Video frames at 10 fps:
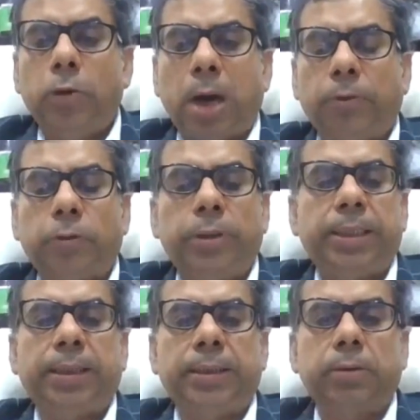you have to
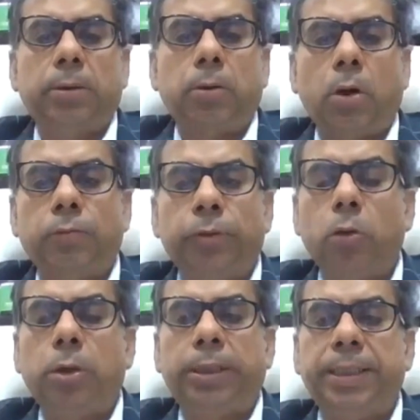deduct or
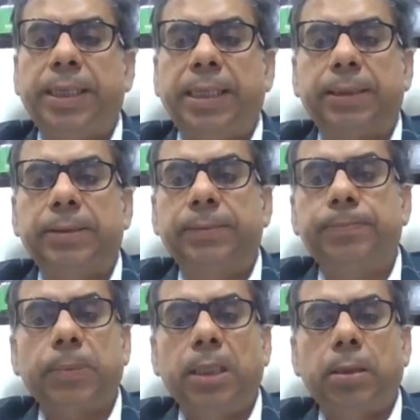withhold TDS,
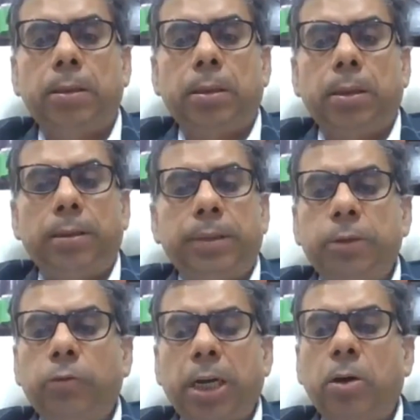
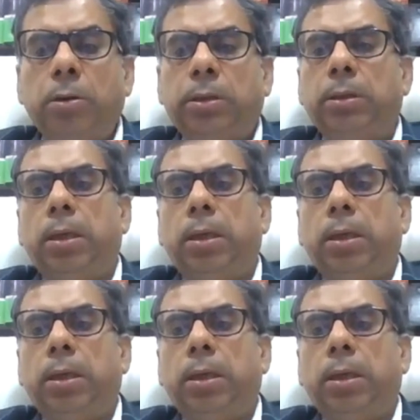then you cannot,